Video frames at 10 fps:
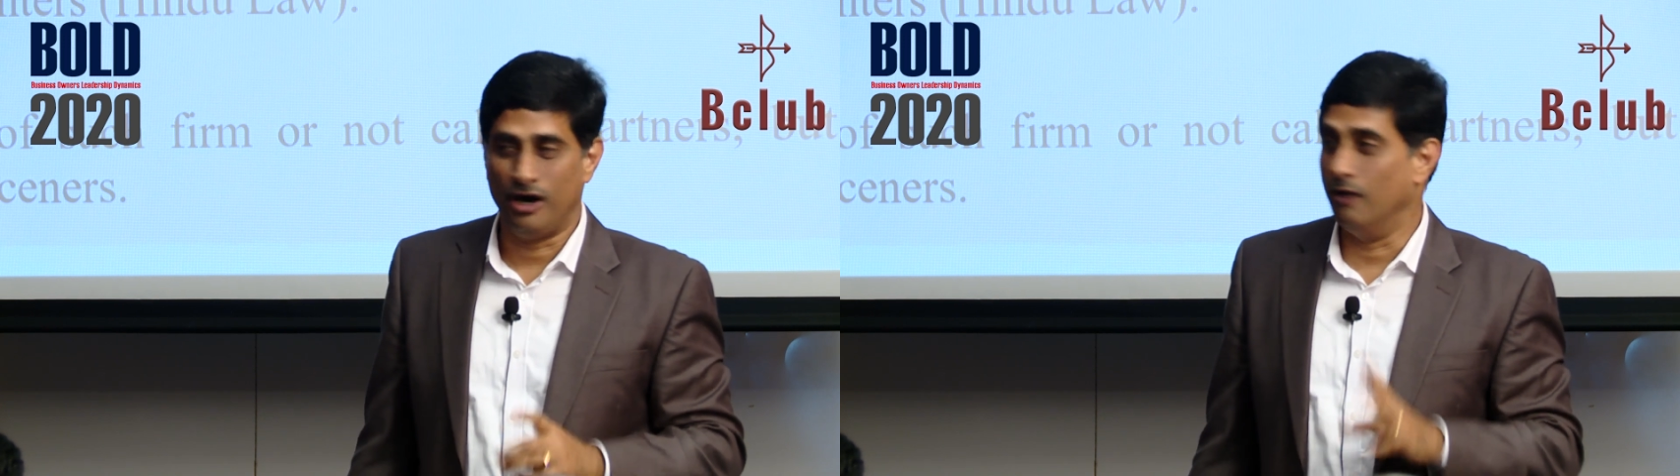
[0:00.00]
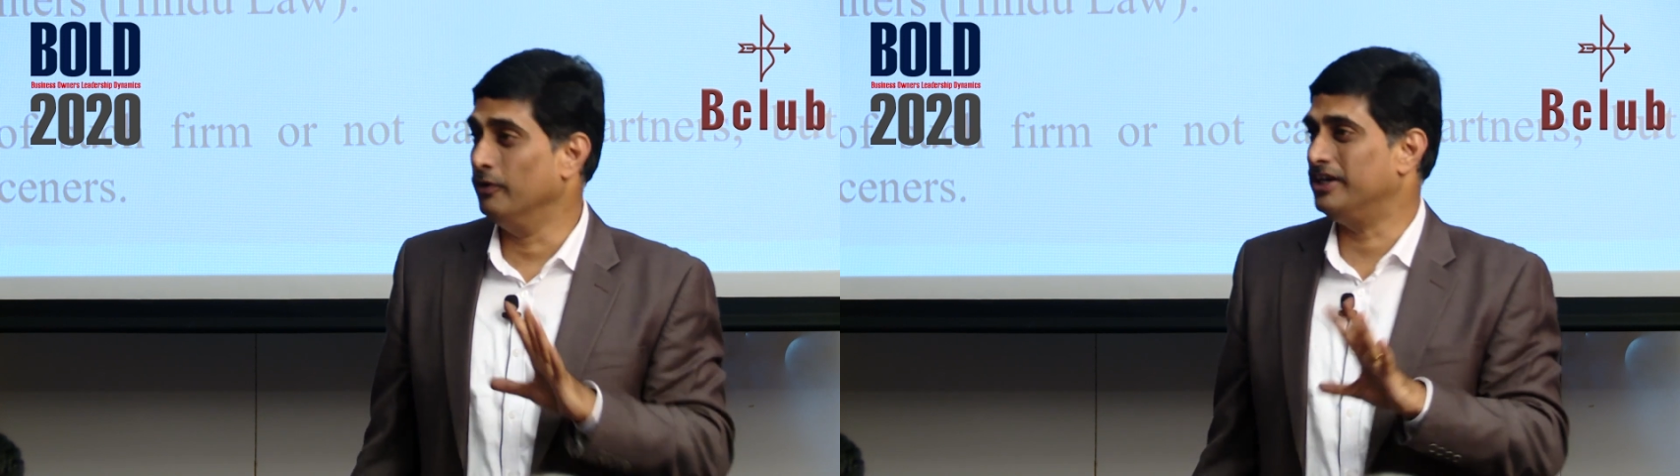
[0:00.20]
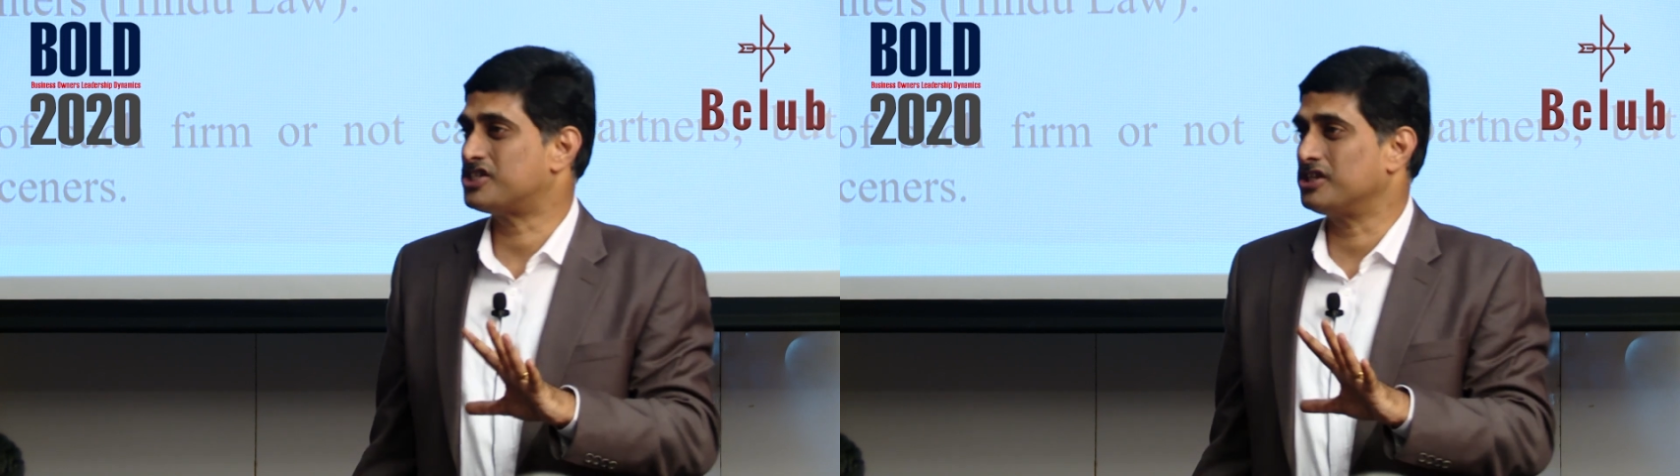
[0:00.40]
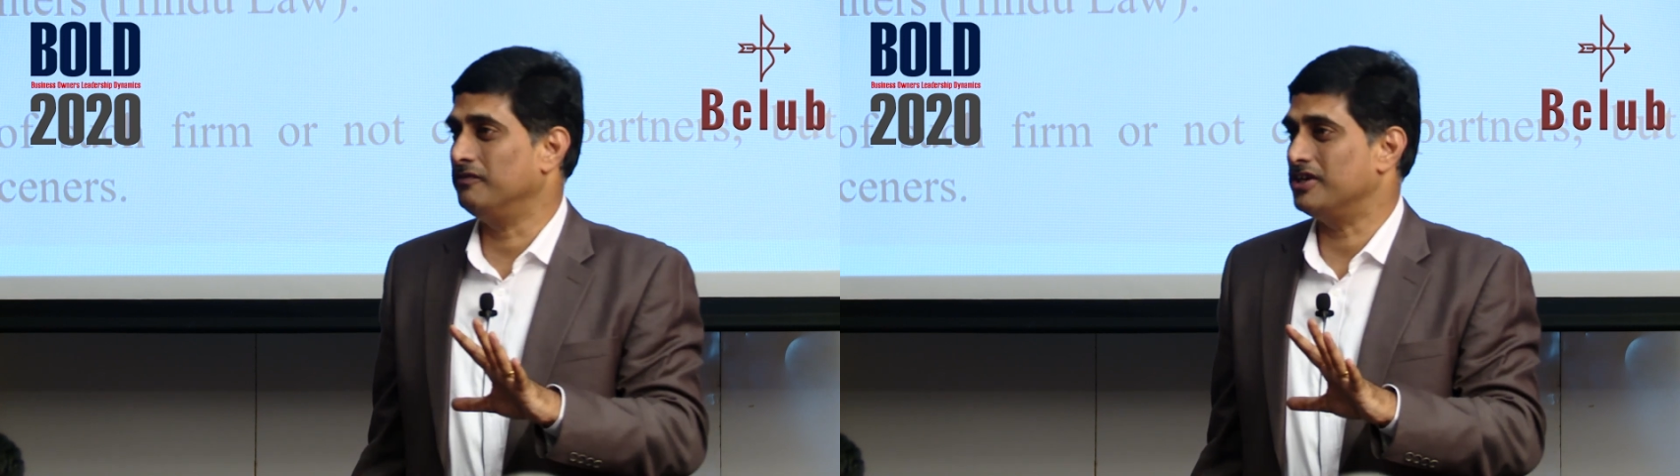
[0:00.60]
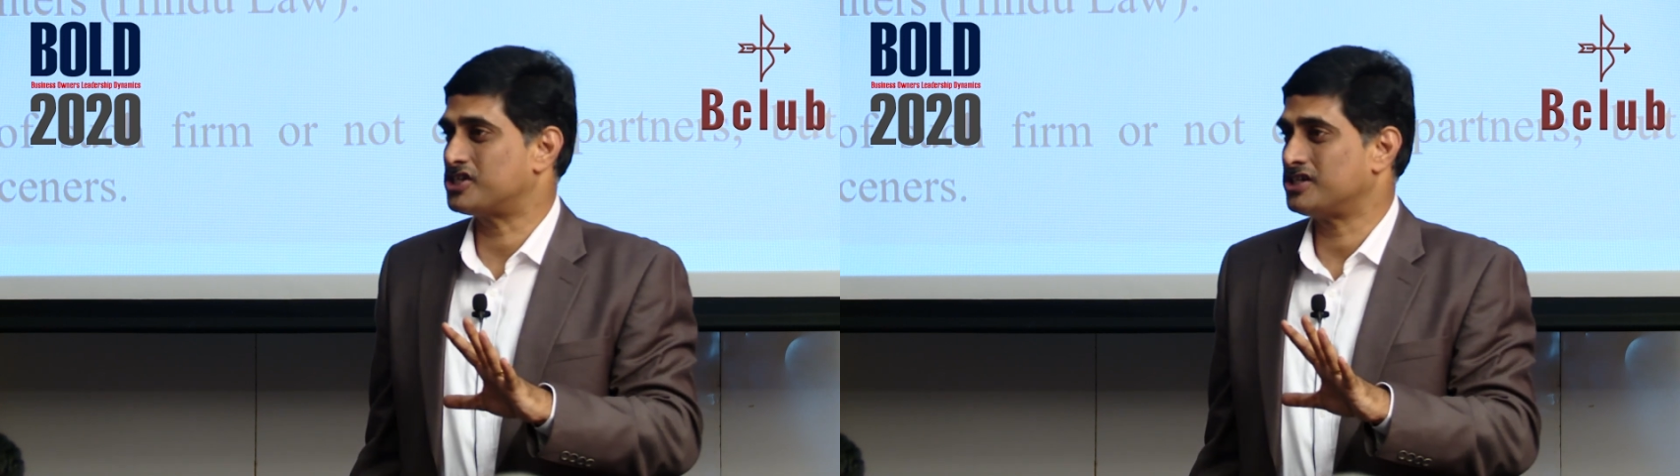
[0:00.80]
How we
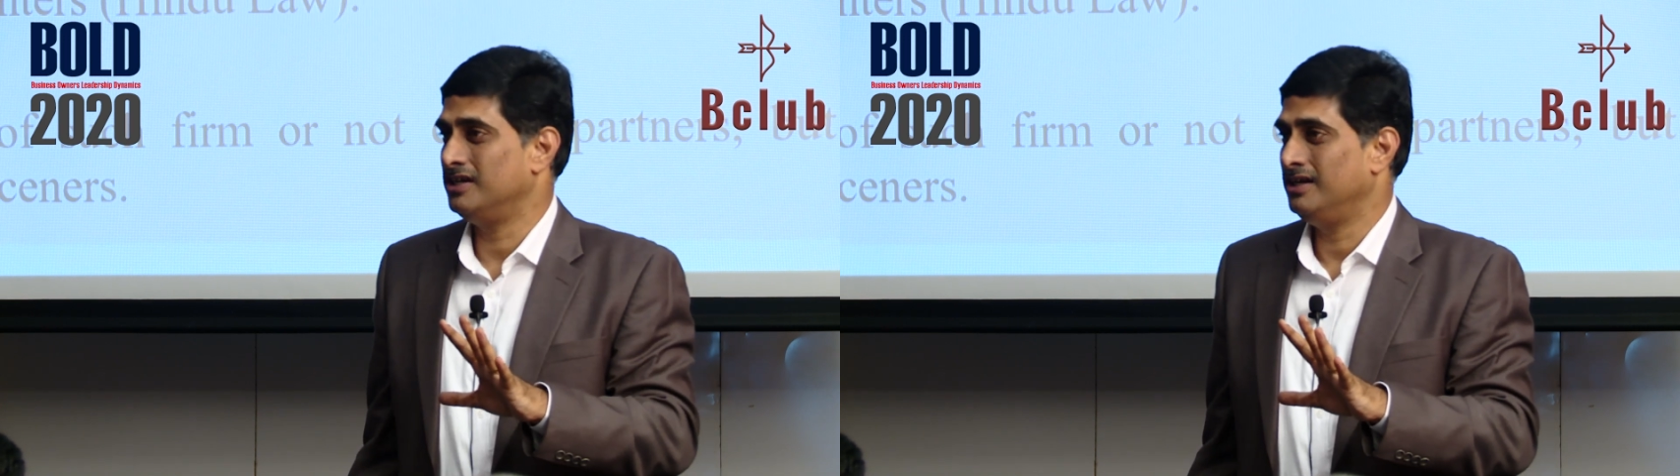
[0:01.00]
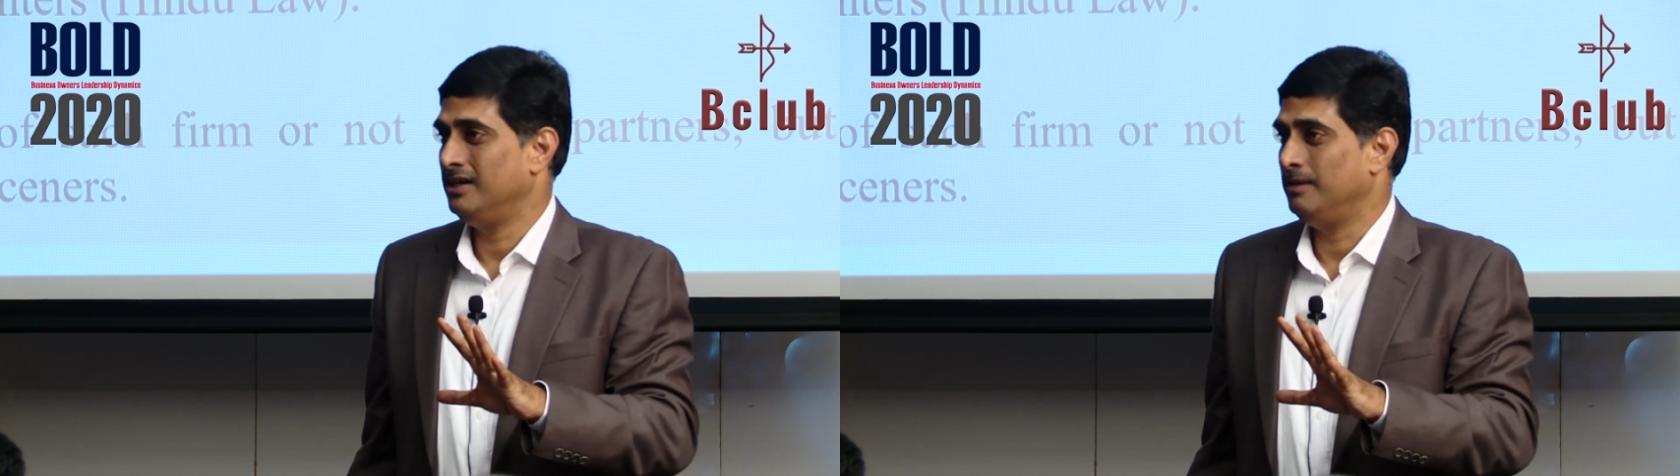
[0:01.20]
distinguish